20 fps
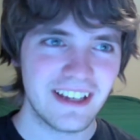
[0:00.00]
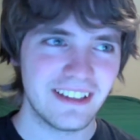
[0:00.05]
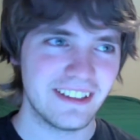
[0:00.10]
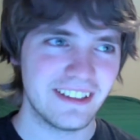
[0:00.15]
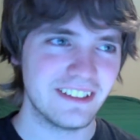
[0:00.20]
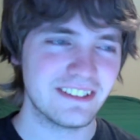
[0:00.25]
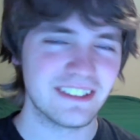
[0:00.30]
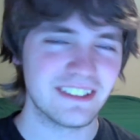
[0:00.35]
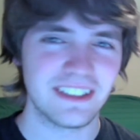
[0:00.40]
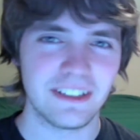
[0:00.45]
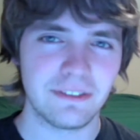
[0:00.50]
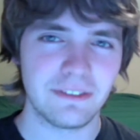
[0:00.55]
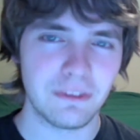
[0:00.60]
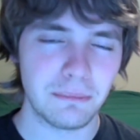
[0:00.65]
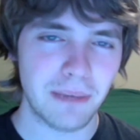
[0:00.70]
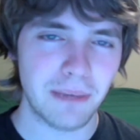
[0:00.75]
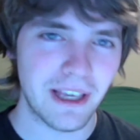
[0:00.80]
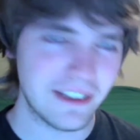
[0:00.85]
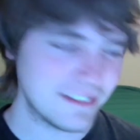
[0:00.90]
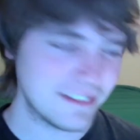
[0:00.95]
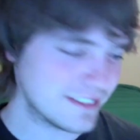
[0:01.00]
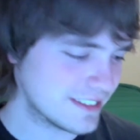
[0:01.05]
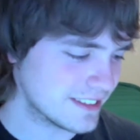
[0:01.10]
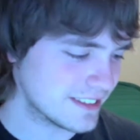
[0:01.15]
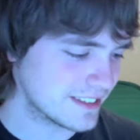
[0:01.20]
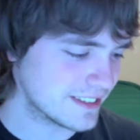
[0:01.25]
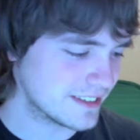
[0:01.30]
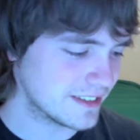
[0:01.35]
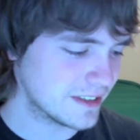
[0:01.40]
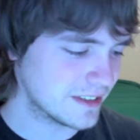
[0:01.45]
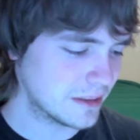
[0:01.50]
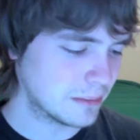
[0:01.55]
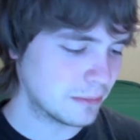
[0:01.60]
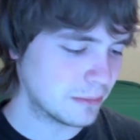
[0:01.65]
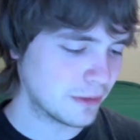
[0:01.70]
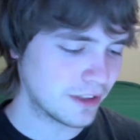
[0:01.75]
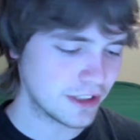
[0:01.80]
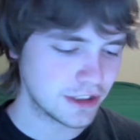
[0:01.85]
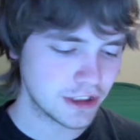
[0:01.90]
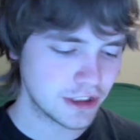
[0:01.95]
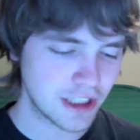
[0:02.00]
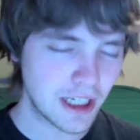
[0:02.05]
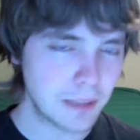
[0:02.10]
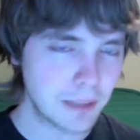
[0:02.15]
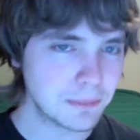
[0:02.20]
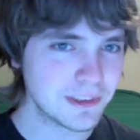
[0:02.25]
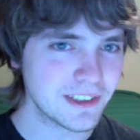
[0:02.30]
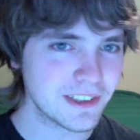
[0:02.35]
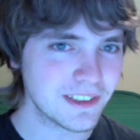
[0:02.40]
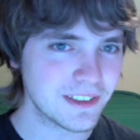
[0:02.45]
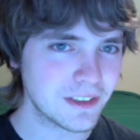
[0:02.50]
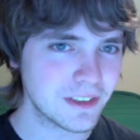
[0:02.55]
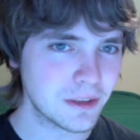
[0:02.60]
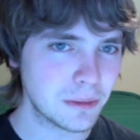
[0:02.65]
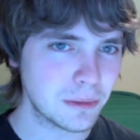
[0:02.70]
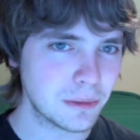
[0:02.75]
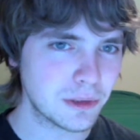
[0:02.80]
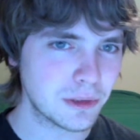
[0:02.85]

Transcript: They used a different battle system with a job system.